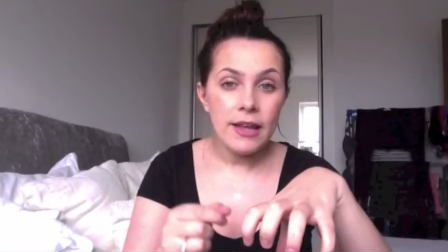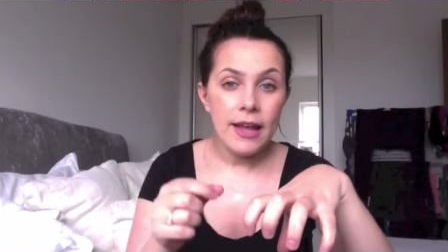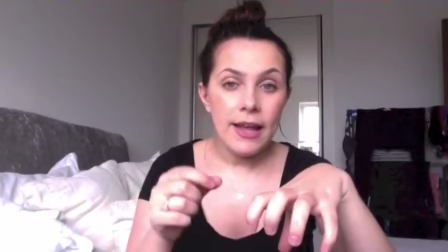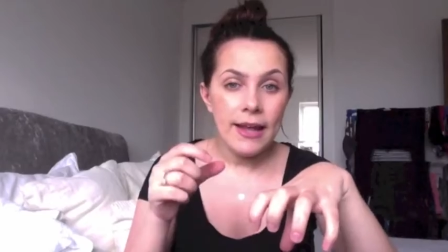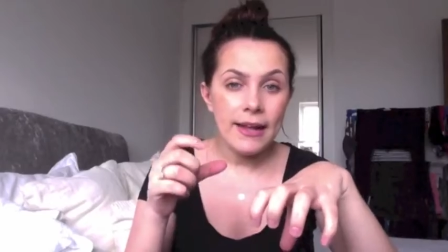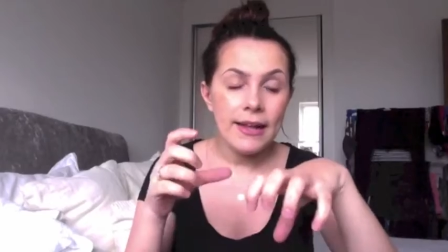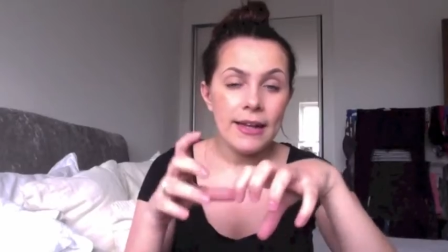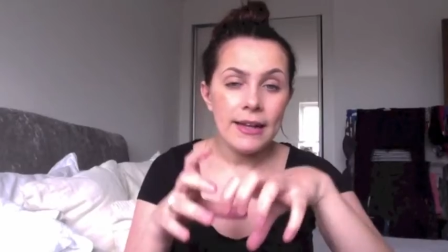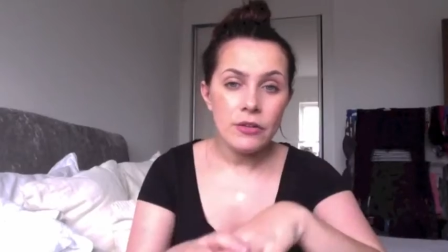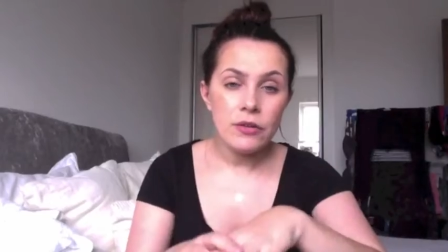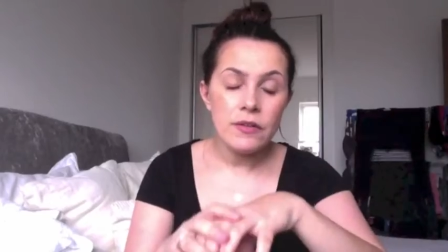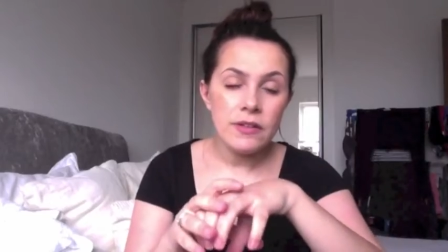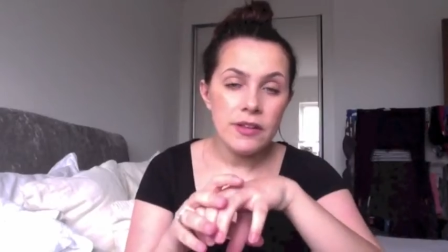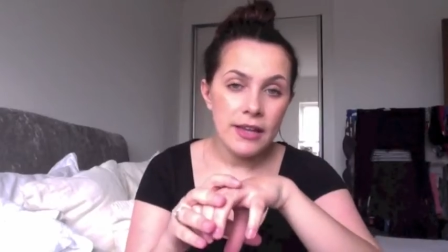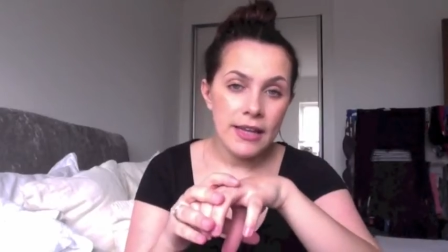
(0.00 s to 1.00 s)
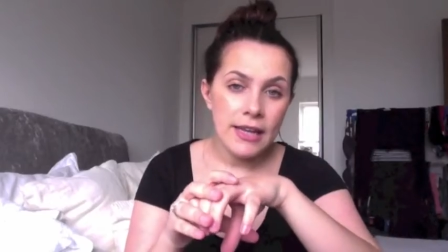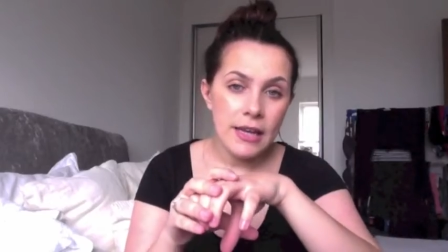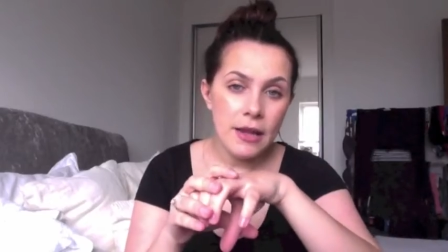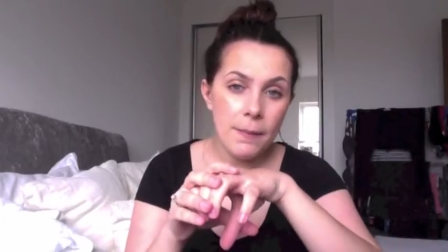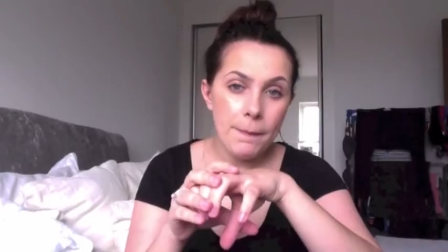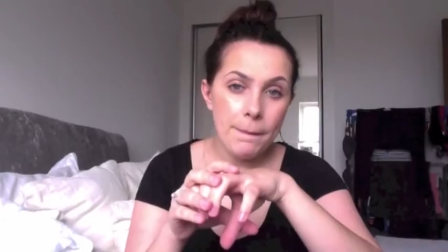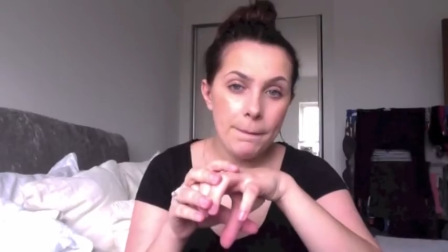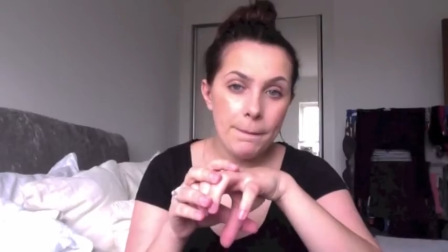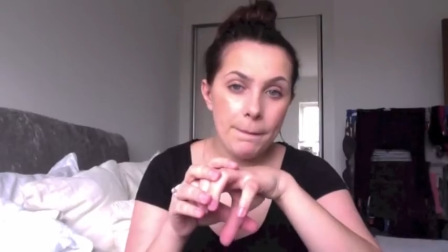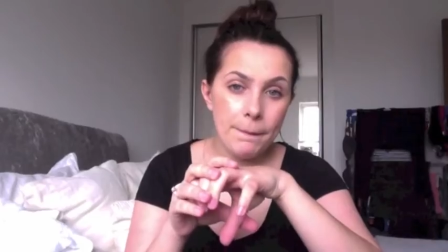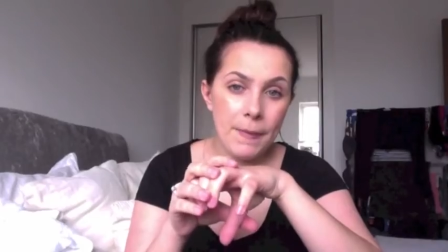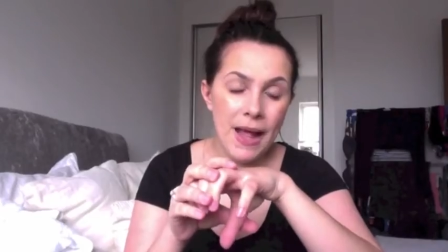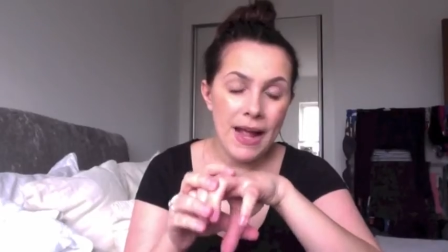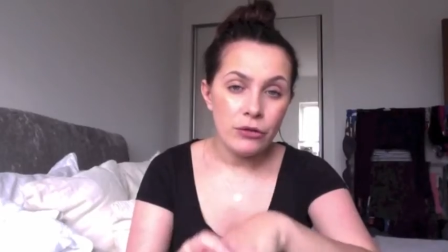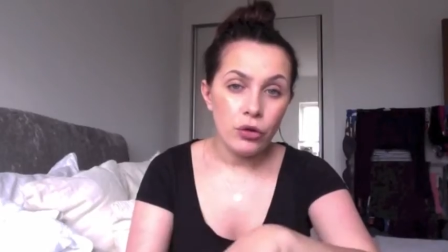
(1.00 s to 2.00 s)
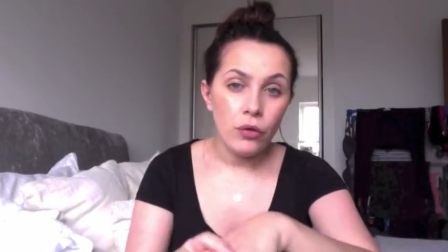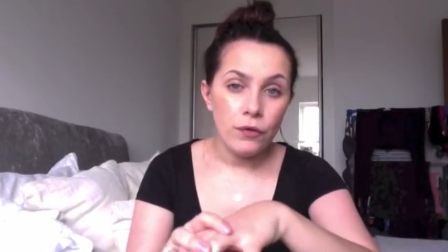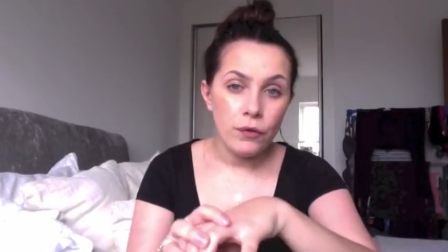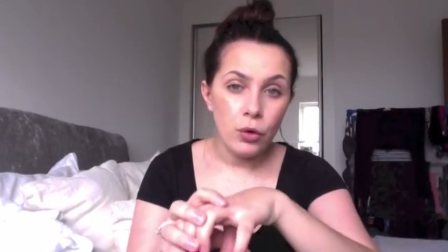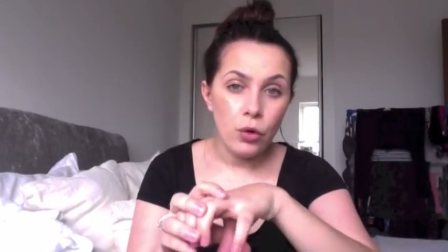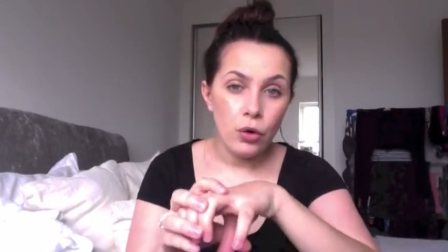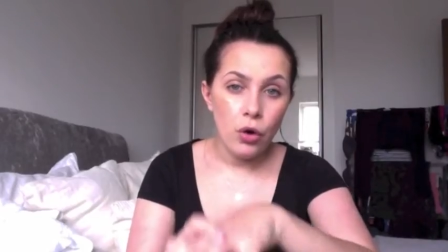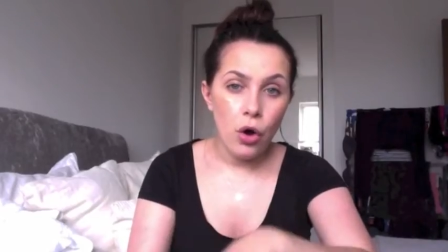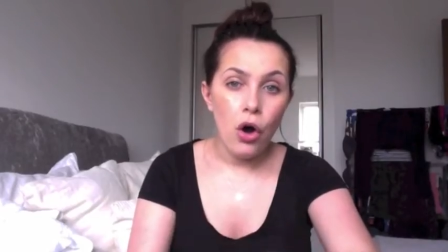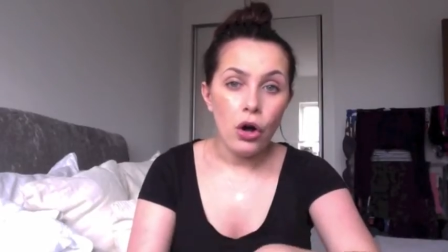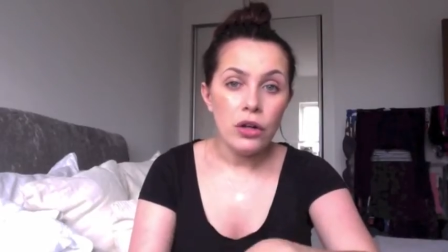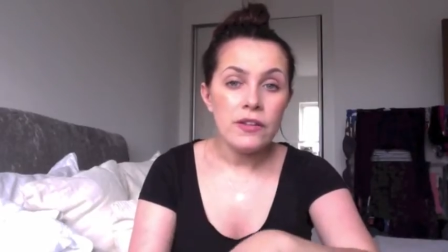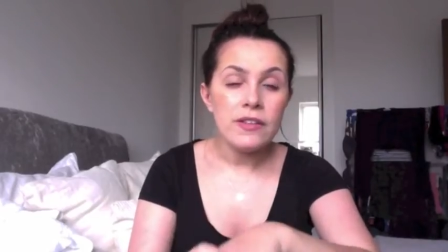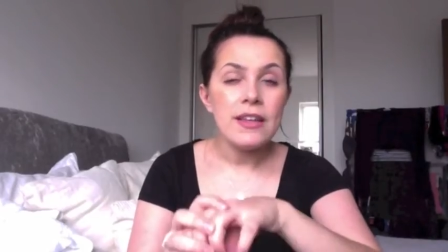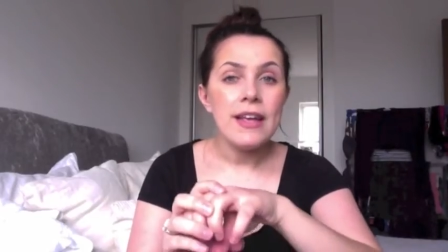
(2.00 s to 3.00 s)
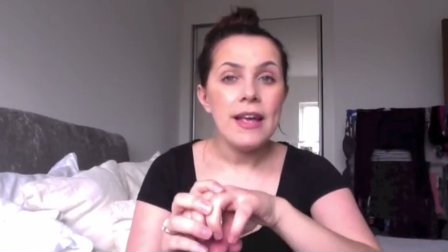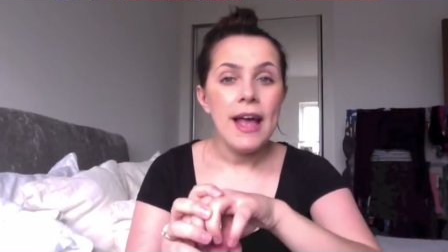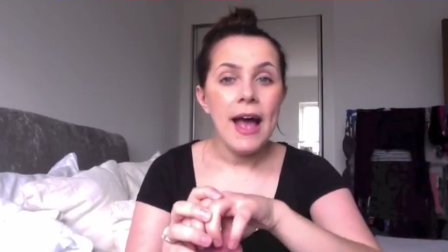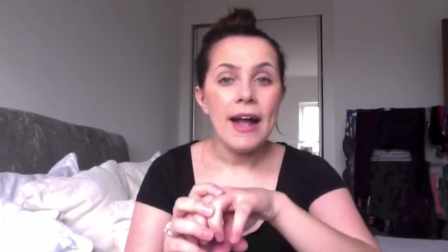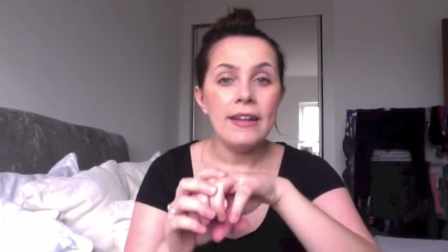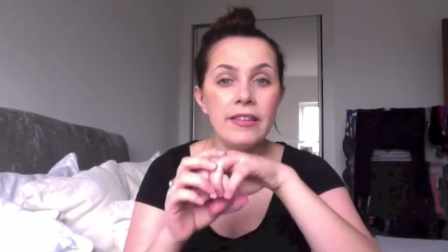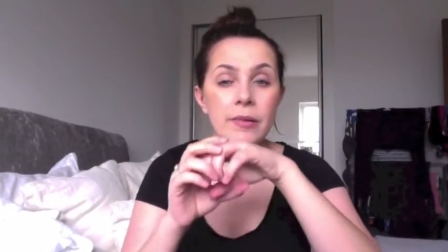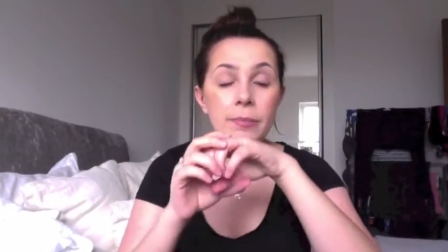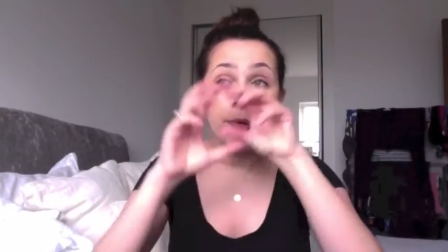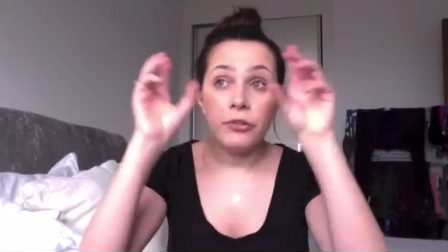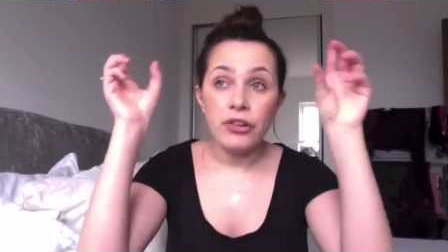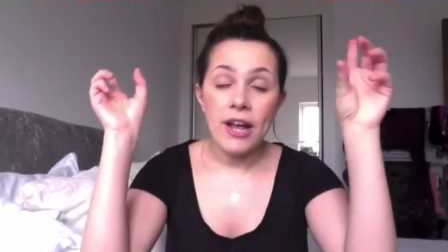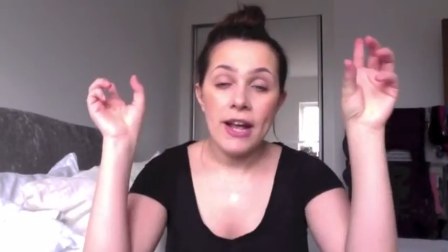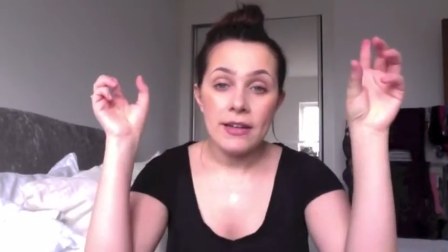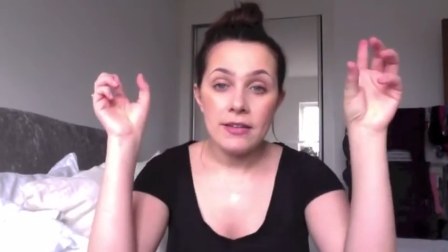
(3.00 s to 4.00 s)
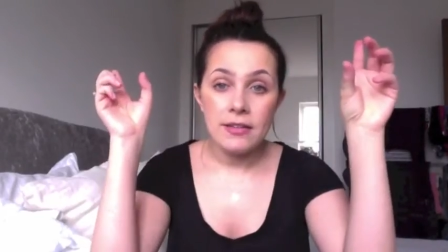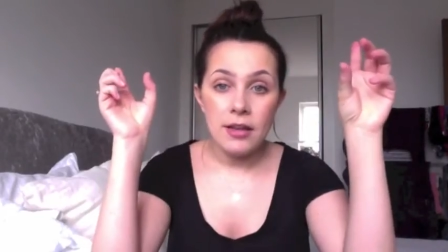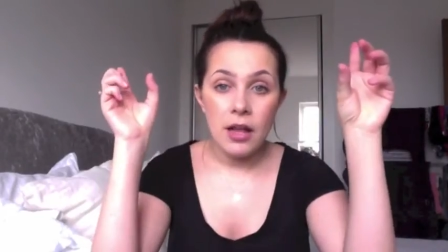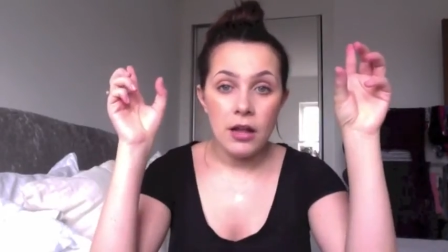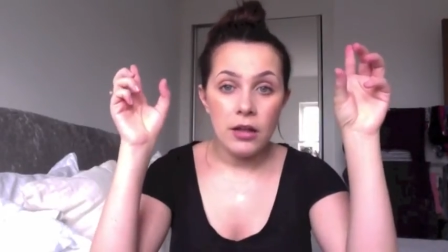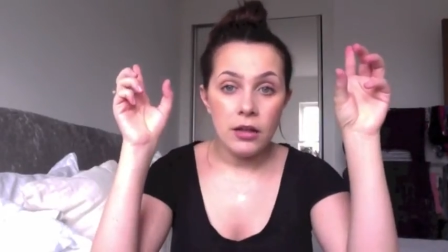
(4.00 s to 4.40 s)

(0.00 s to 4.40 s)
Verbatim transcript: It clicks onto the edge of your cot and it projects